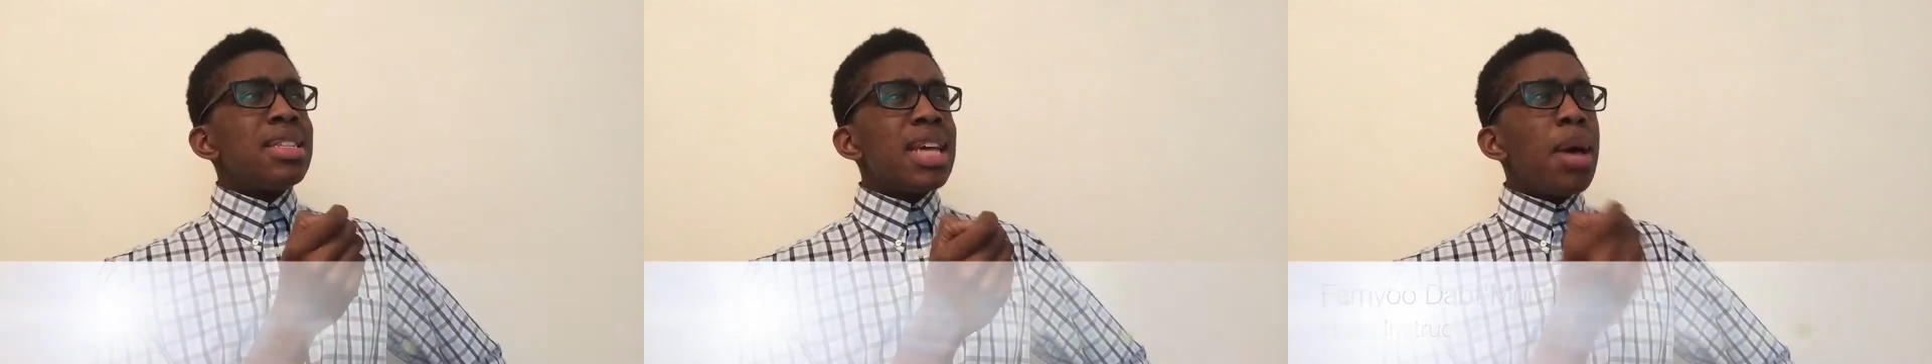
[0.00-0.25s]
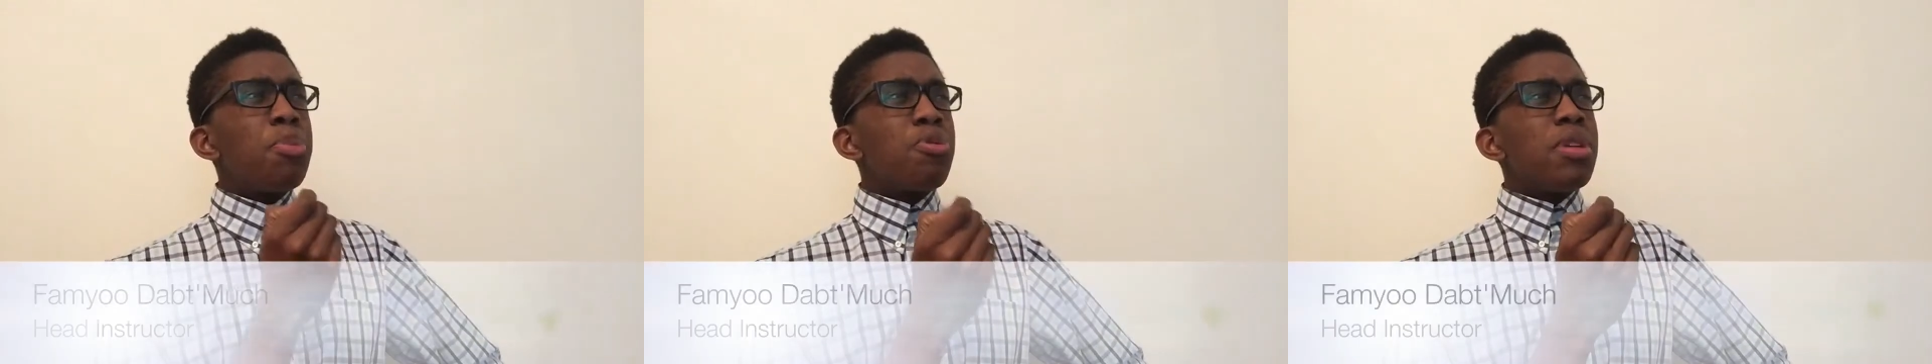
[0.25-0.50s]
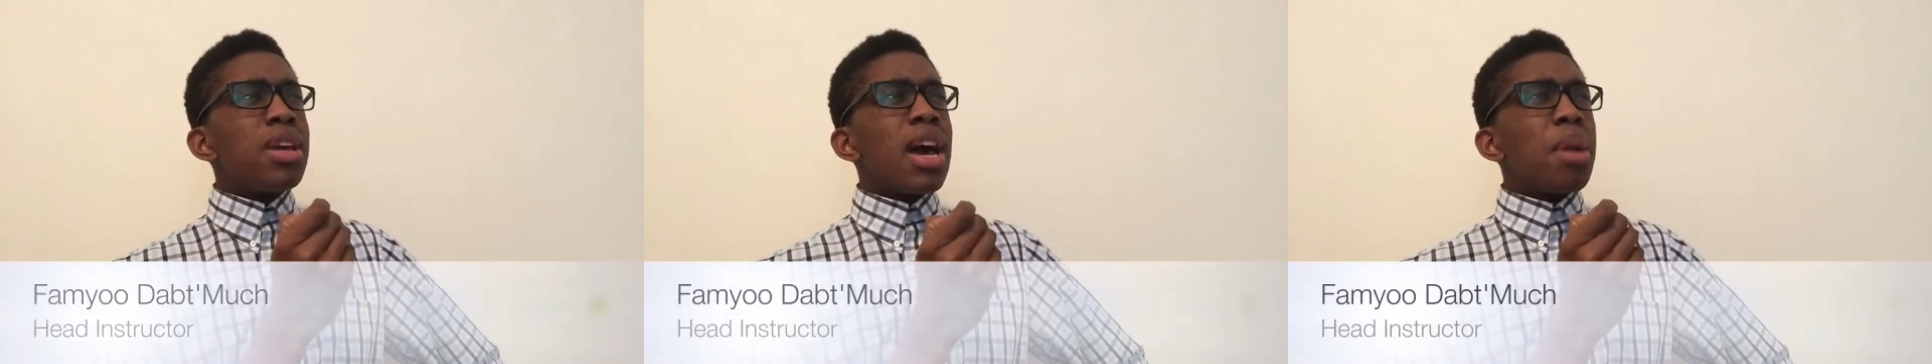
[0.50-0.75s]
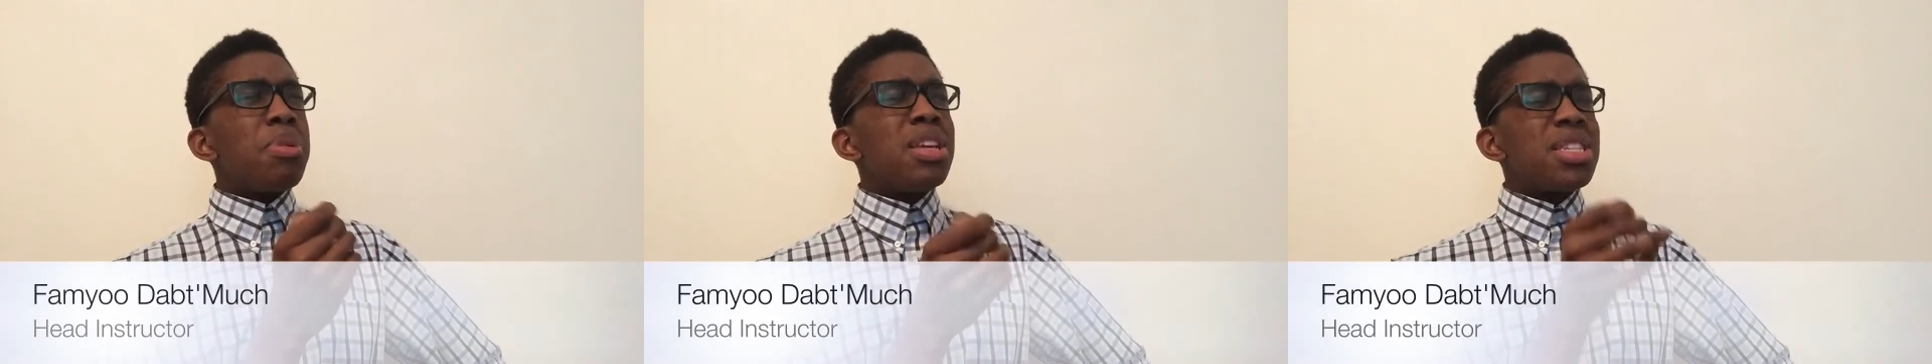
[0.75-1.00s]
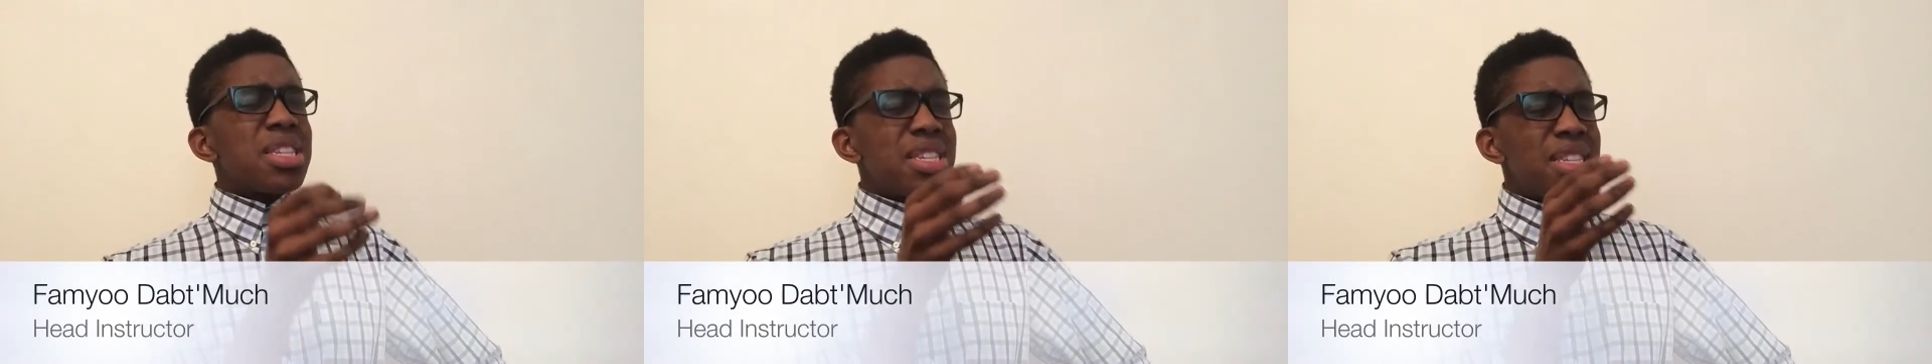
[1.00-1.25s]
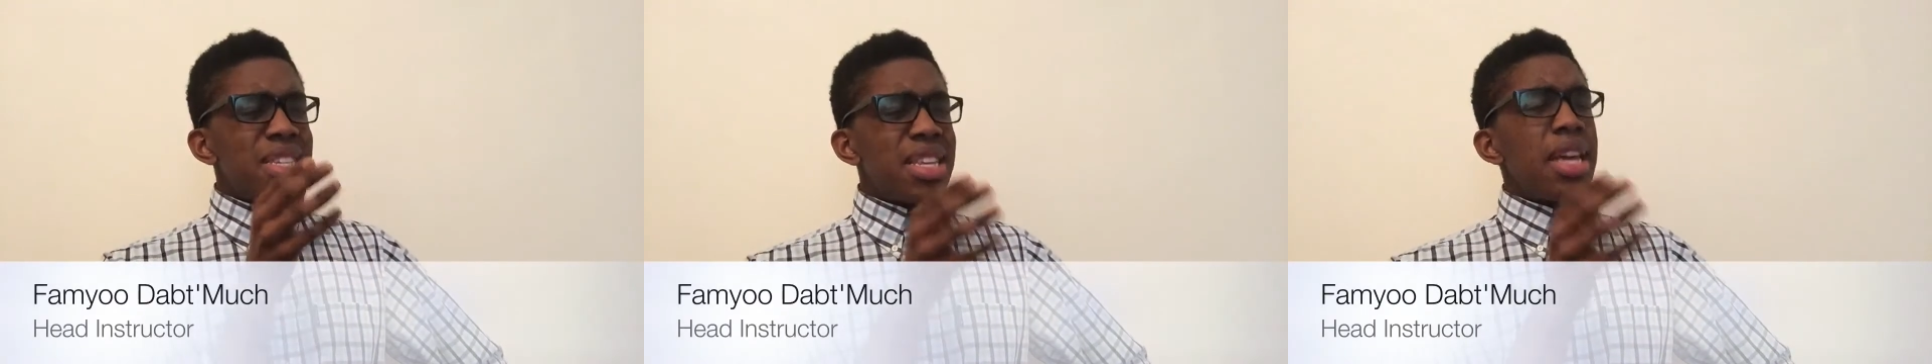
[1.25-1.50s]
Dab Rehab is a
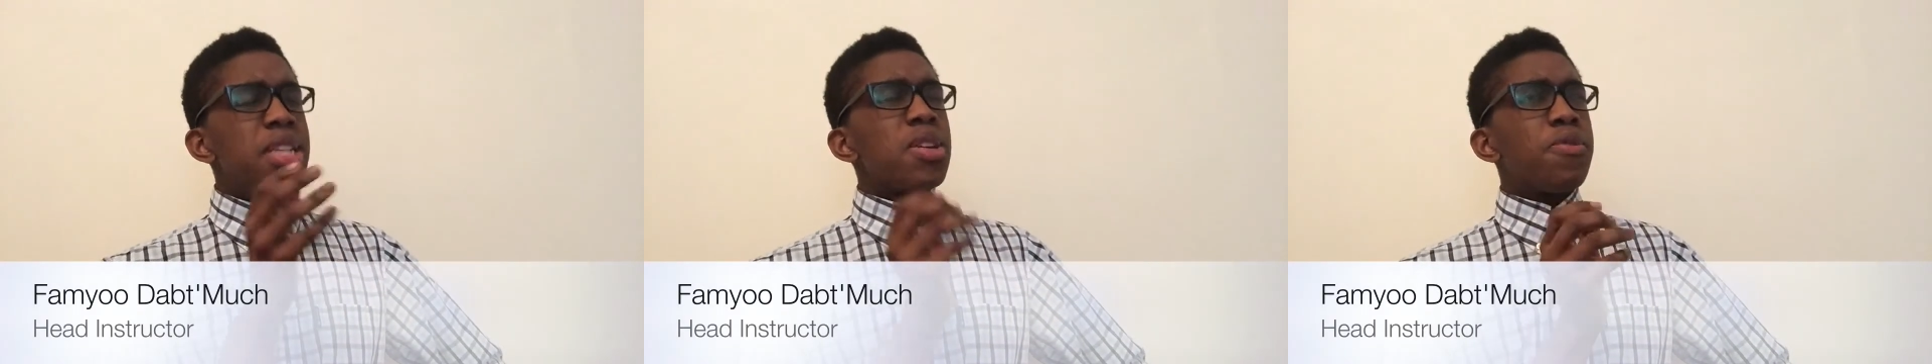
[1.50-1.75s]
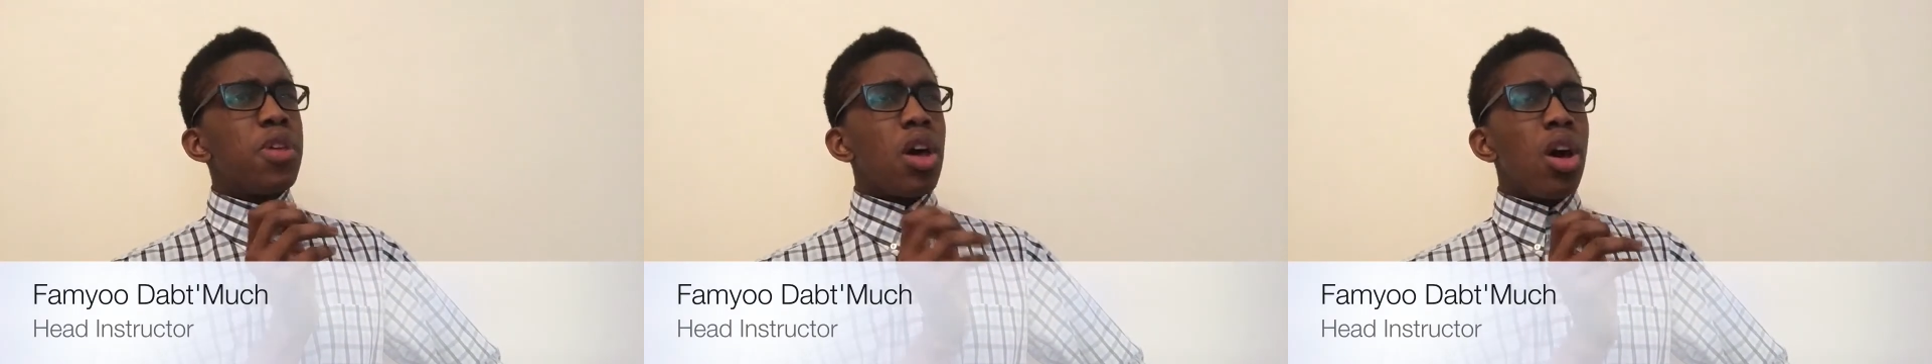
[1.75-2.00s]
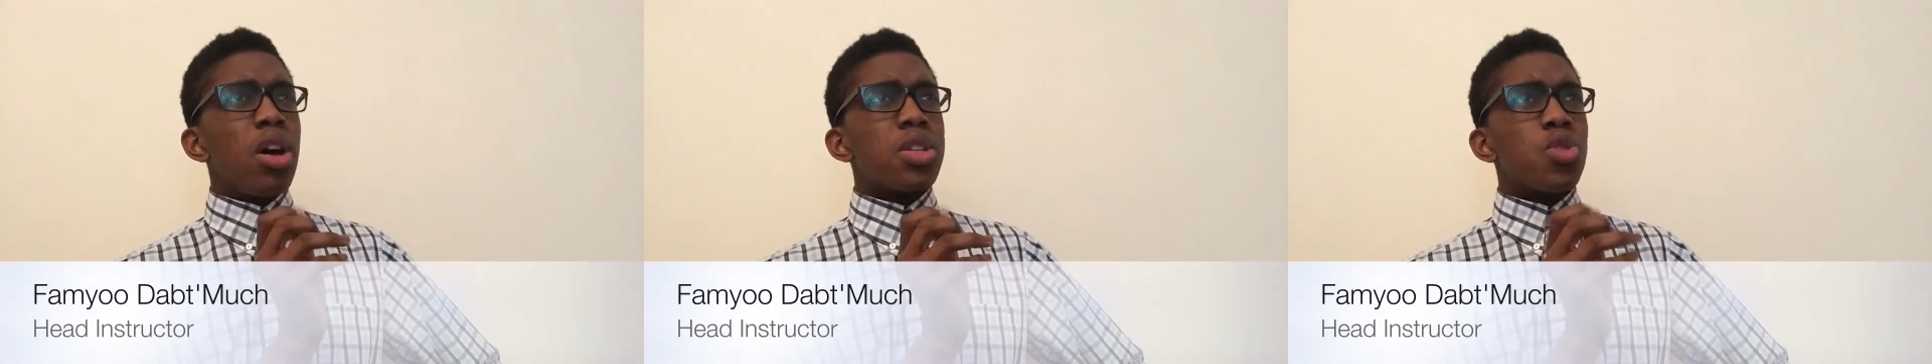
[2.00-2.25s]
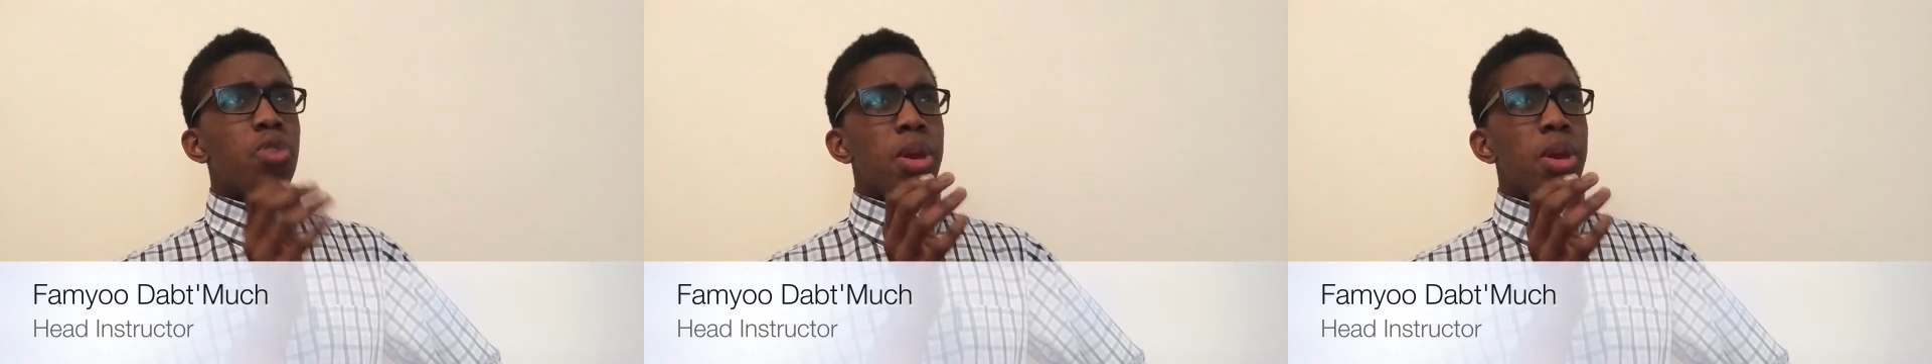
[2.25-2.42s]
state of the art